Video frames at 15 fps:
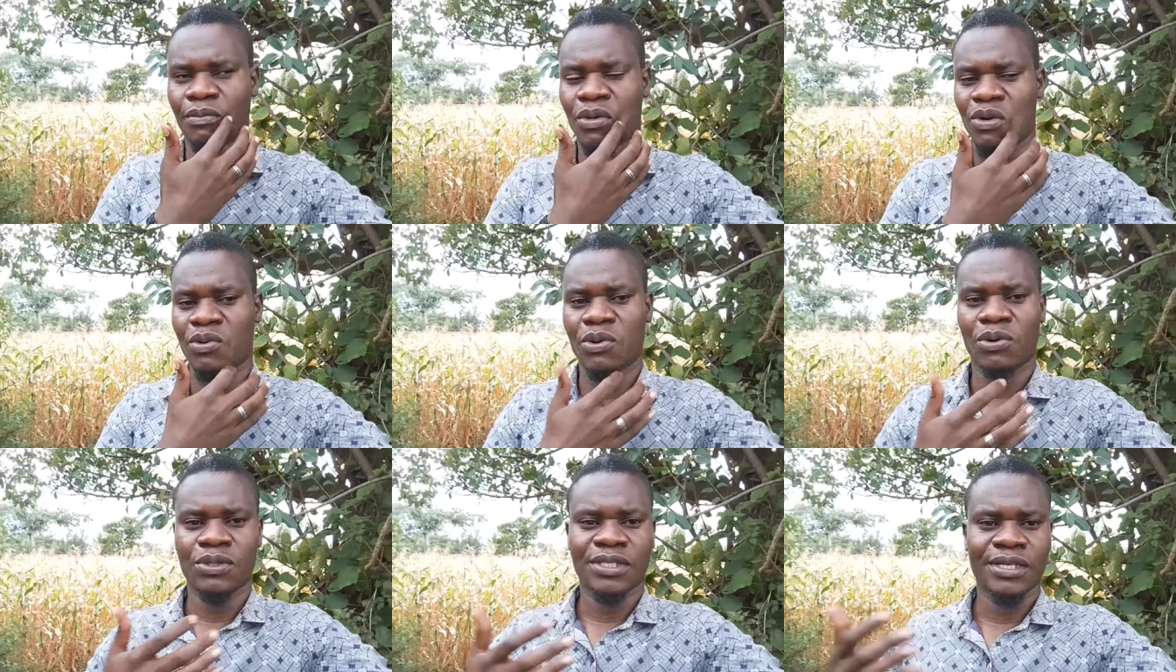
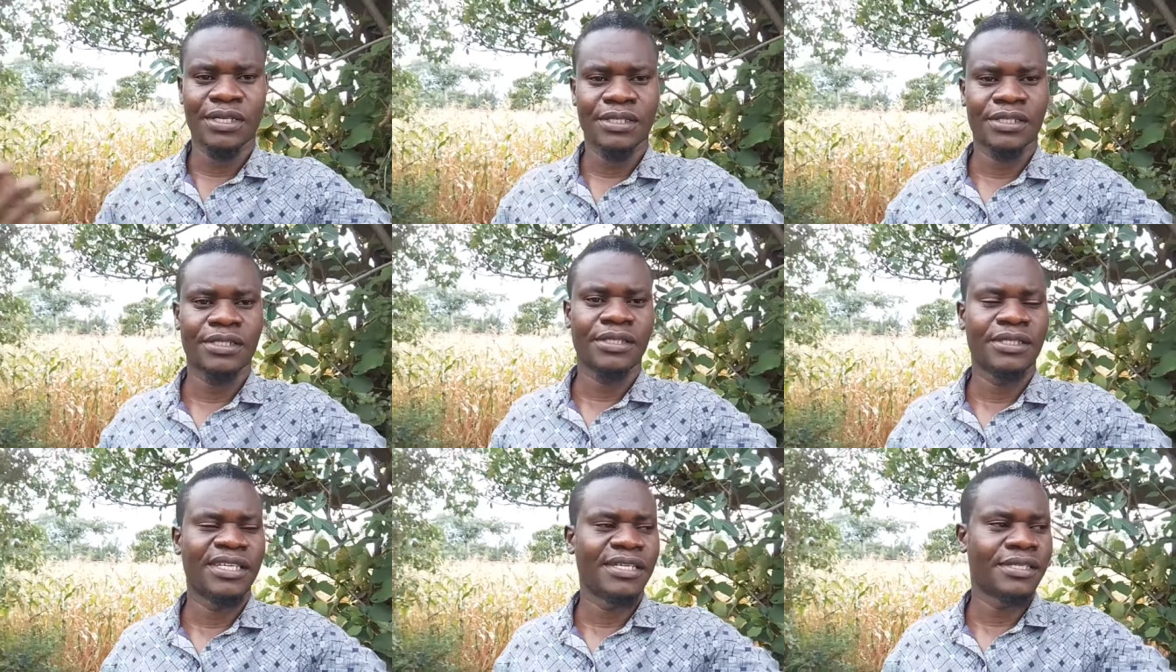Because
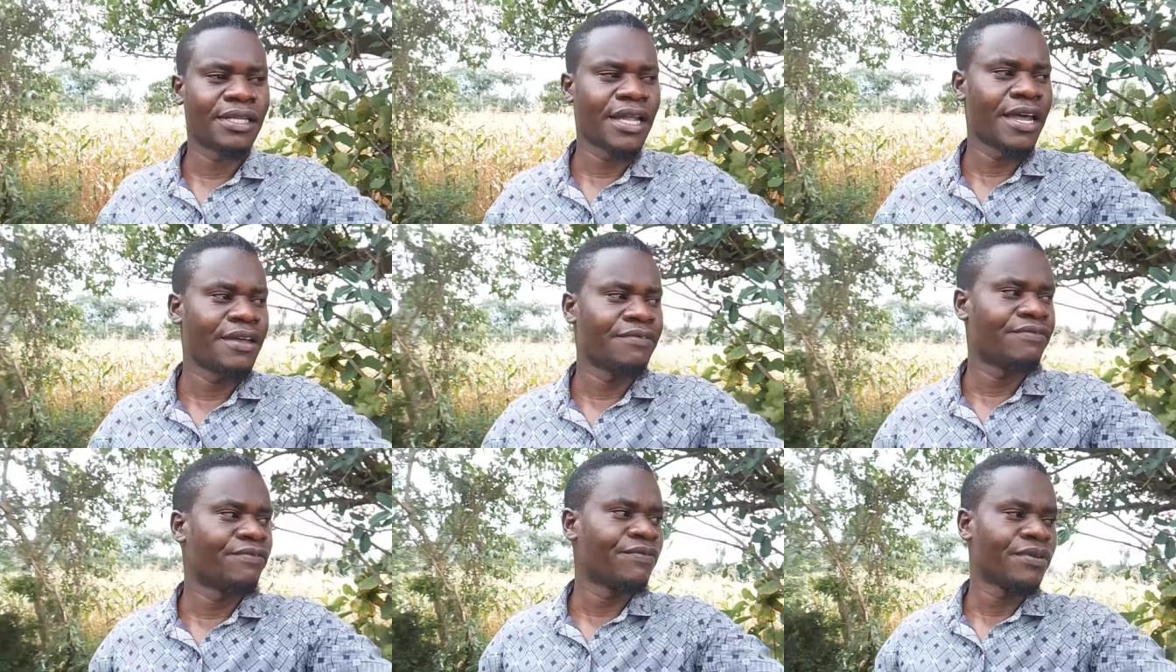this, this
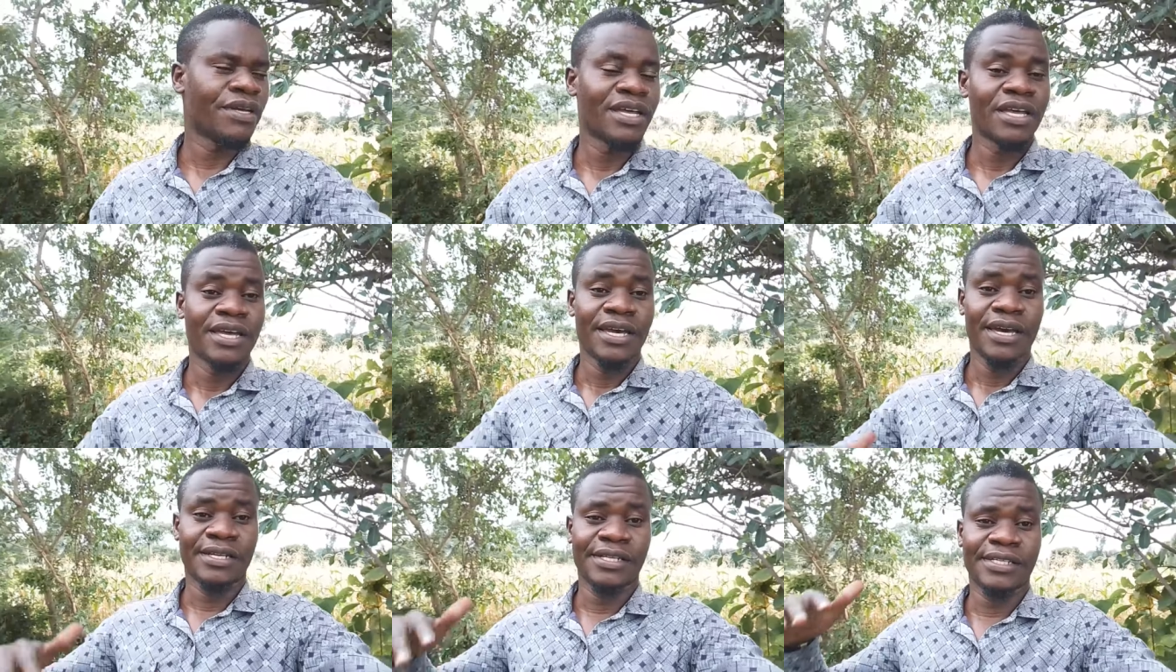life,
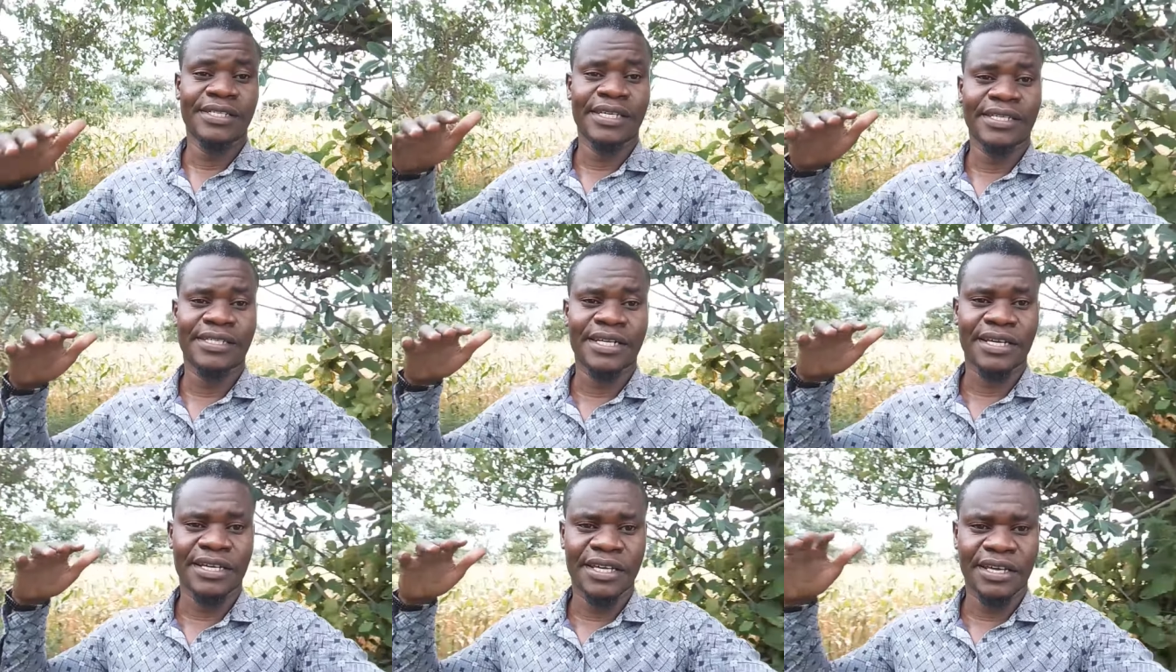it is
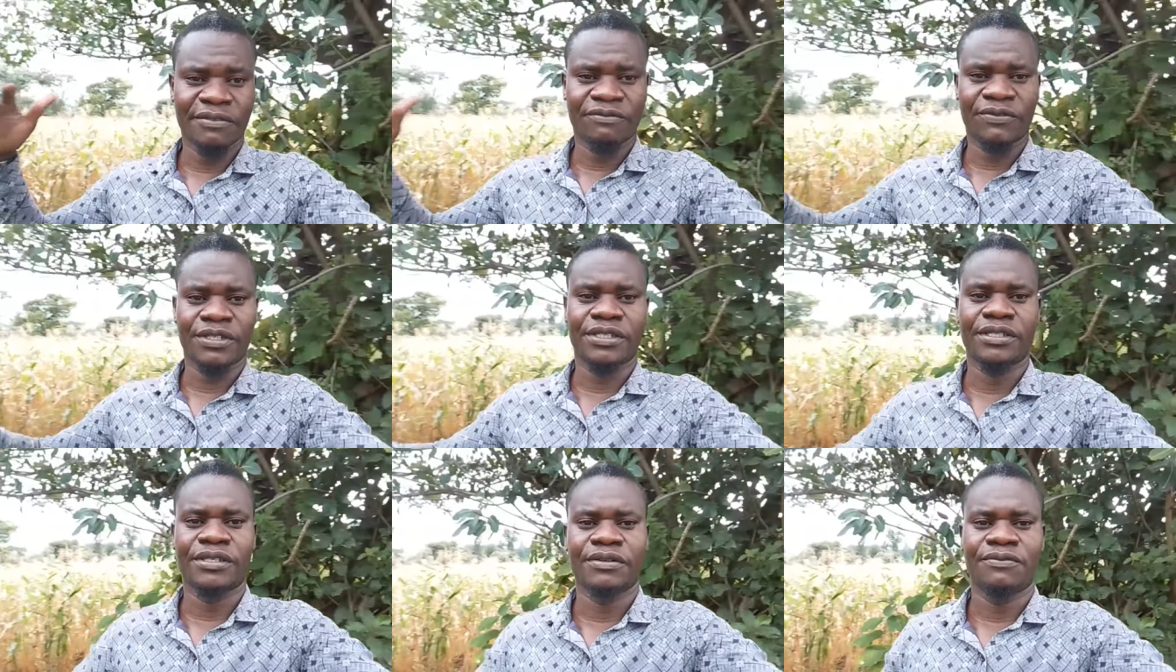just a
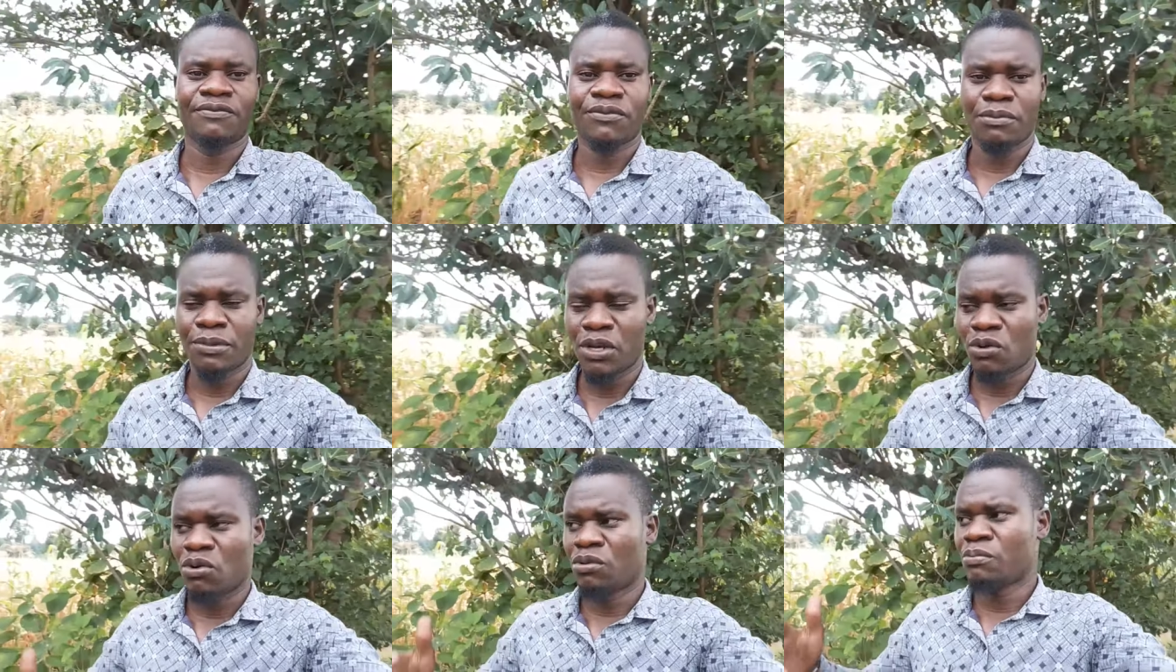gift from
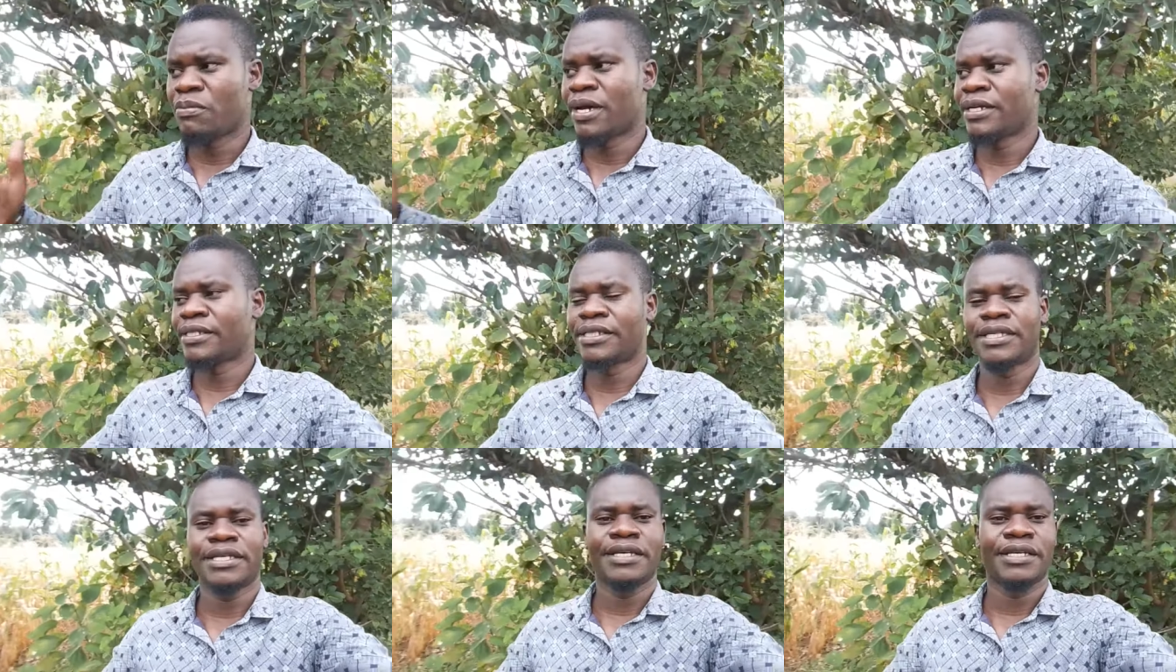the
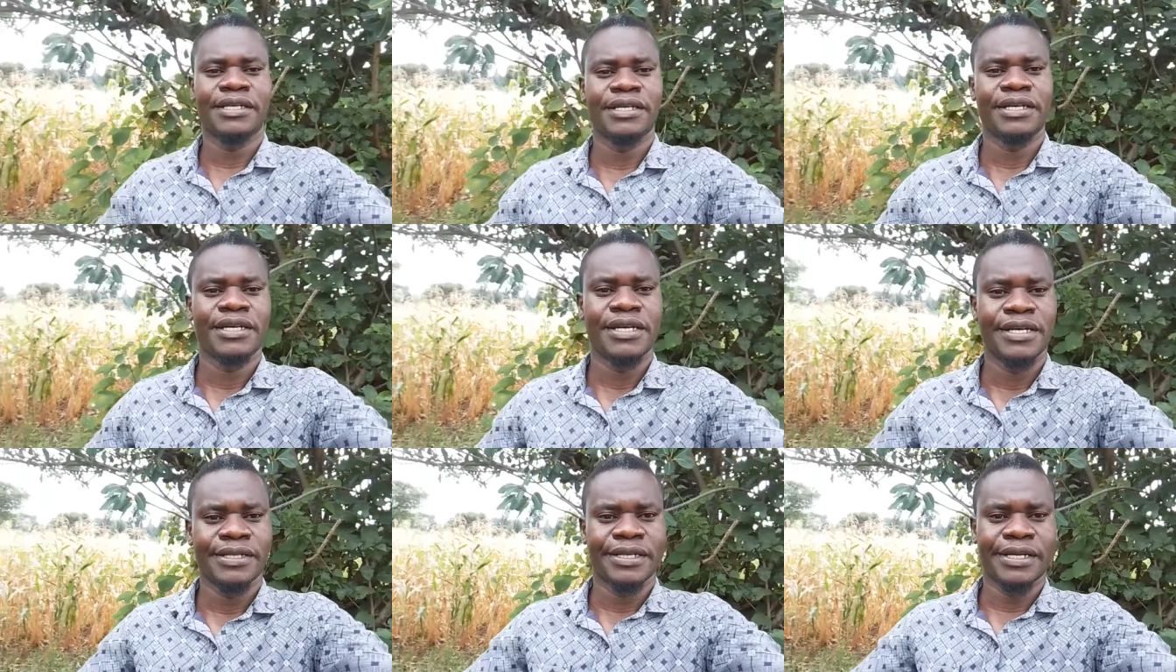Almighty
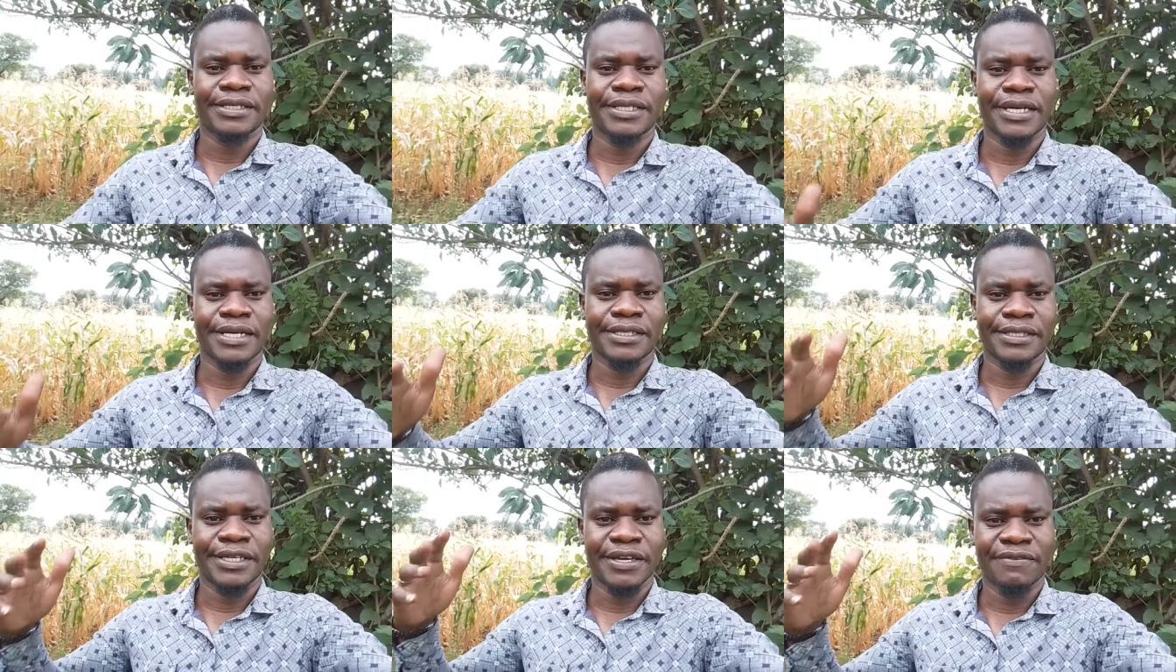that He
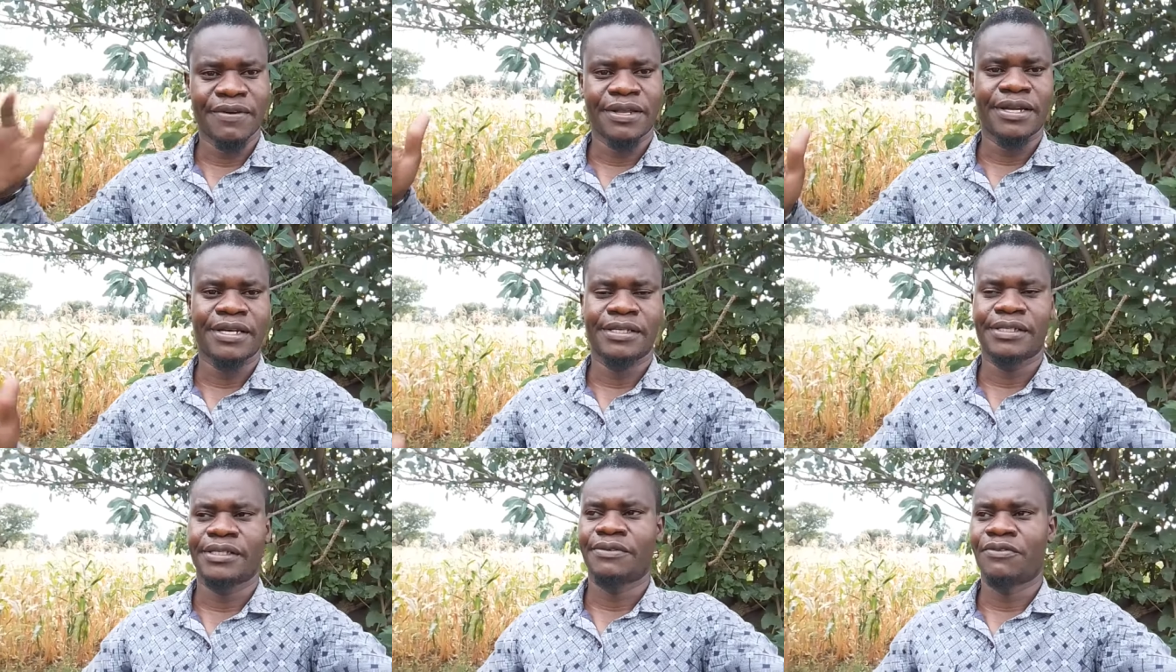has given
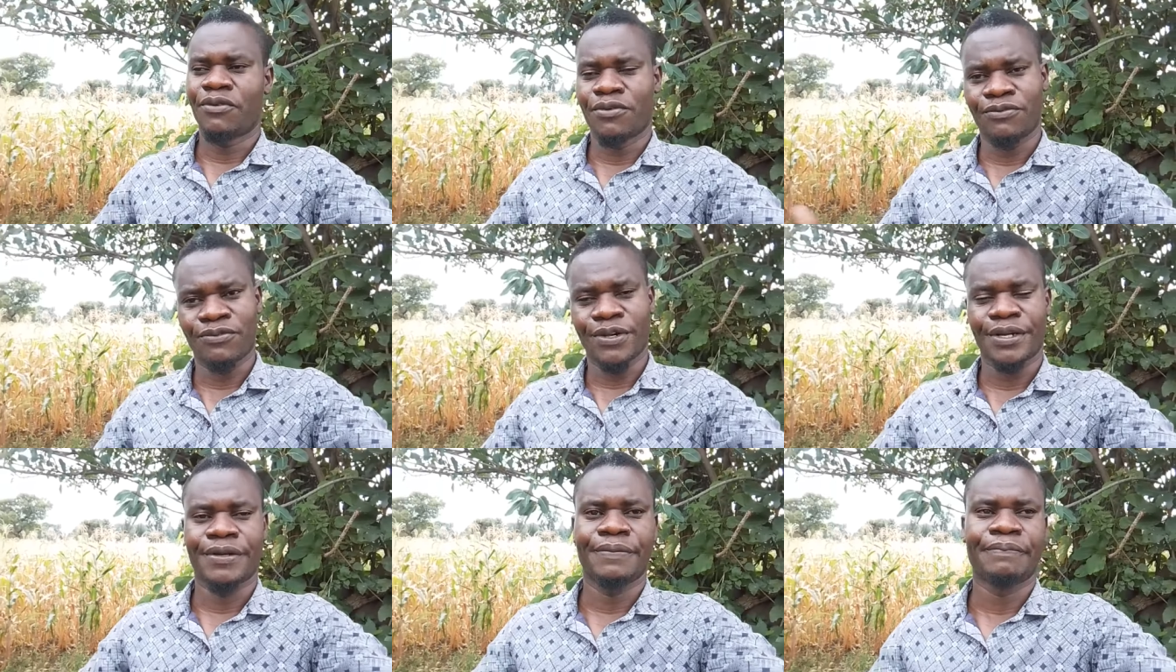us for
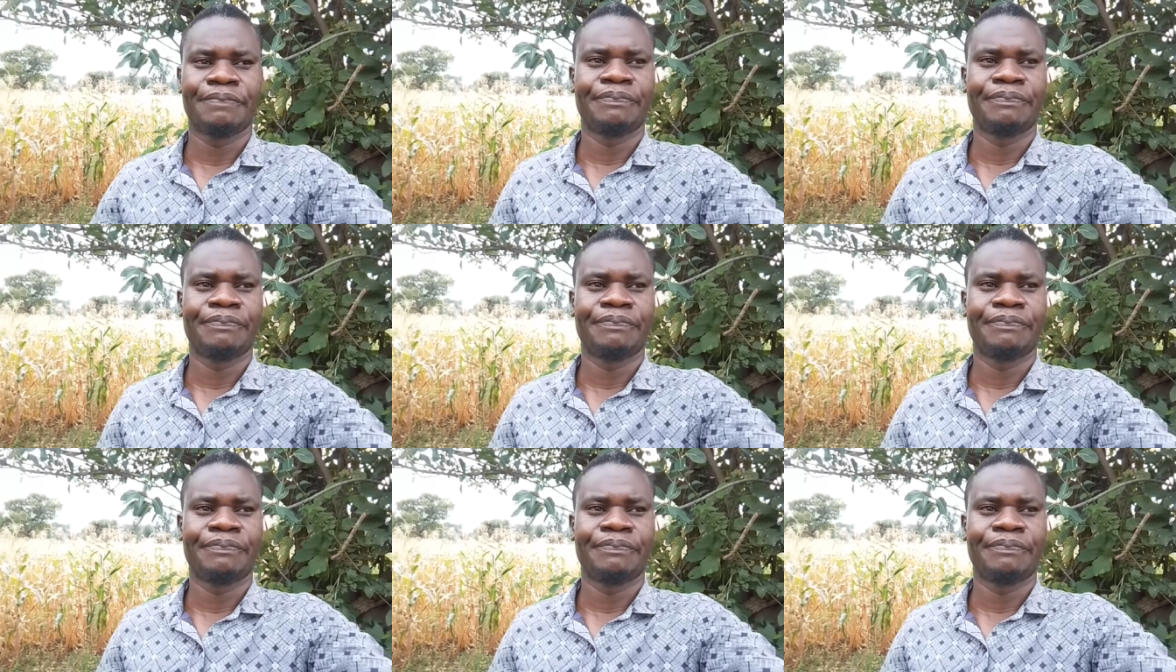free.